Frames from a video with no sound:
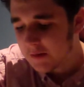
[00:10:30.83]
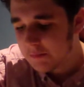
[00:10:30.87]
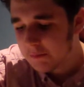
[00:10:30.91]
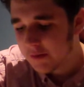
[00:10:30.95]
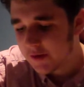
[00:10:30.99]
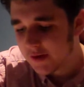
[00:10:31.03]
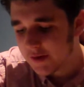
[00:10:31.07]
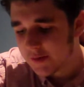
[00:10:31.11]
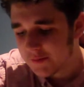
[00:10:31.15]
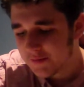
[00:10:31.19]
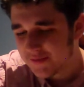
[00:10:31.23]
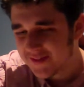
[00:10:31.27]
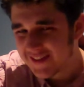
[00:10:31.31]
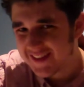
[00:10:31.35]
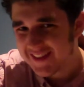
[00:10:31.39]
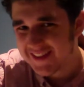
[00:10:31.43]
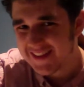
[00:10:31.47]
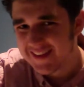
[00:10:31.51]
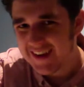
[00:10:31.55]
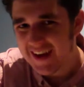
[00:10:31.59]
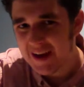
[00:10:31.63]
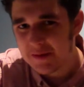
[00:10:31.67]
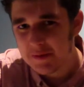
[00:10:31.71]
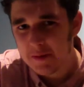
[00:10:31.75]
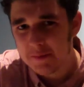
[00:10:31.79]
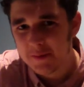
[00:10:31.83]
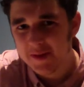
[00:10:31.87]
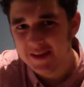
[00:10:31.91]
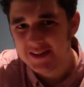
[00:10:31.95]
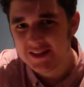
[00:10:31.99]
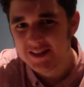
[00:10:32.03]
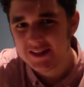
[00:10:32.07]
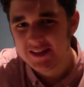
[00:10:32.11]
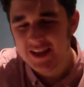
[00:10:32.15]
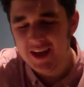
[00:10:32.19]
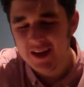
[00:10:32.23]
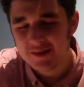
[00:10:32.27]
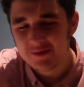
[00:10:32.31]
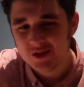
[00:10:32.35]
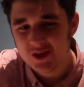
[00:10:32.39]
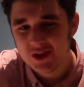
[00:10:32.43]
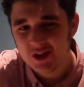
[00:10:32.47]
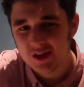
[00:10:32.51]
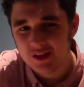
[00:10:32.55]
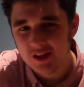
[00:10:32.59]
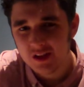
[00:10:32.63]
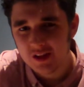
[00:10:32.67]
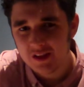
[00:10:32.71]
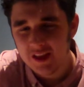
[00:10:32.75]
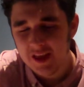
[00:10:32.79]
but I'm a bit
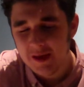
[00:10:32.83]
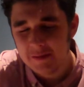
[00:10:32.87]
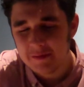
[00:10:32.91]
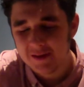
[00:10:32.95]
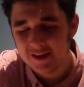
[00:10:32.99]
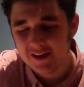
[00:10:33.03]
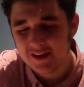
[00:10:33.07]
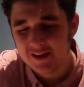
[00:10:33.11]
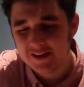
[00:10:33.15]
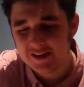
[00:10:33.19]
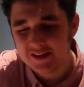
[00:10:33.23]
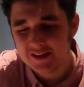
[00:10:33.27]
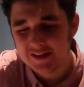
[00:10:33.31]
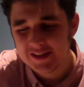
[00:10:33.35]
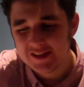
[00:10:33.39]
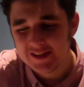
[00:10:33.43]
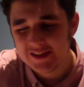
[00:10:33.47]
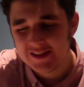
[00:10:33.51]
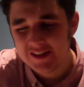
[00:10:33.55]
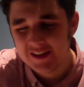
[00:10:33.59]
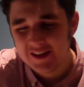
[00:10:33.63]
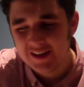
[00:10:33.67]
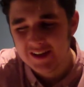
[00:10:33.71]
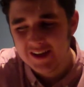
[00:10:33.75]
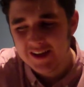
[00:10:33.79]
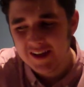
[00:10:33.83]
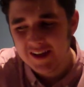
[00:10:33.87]
skeptical on it because